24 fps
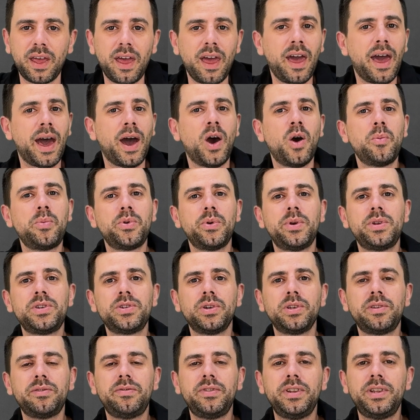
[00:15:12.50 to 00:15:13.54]
I hope you enjoyed
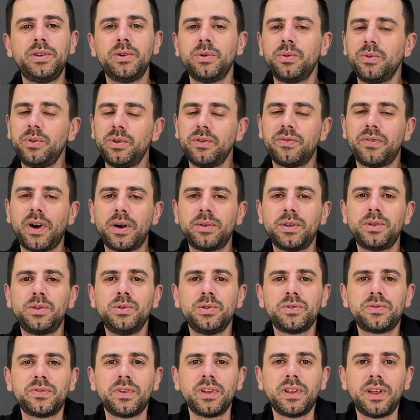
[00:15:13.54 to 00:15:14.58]
the video, you found it
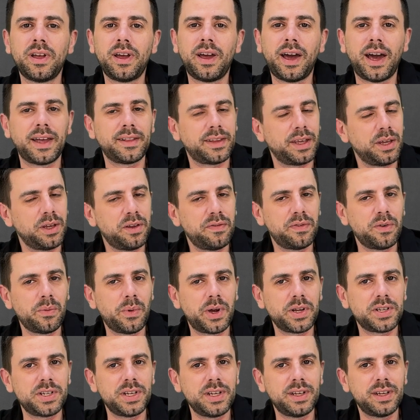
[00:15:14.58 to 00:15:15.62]
useful. I thank you for
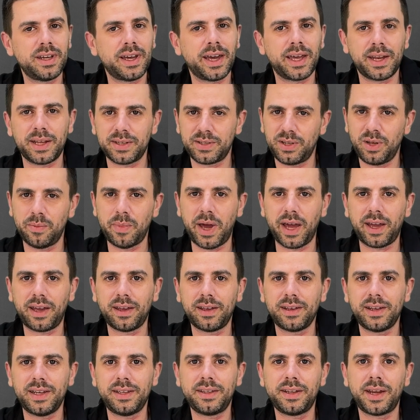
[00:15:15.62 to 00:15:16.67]
watching and I see you back
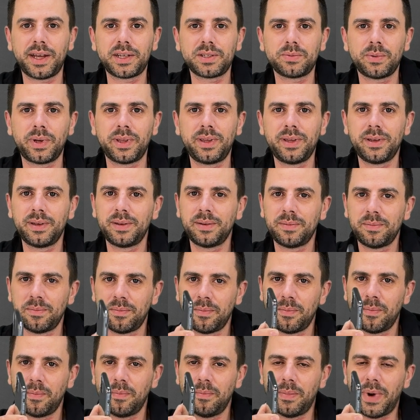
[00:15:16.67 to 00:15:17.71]
in the next one.
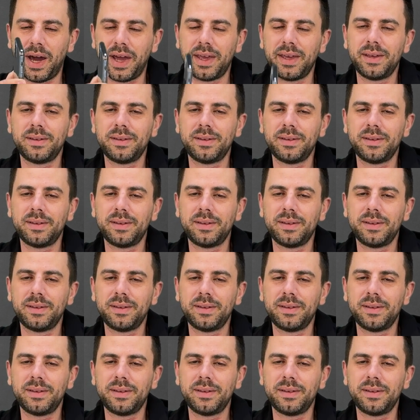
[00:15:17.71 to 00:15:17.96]
Bye.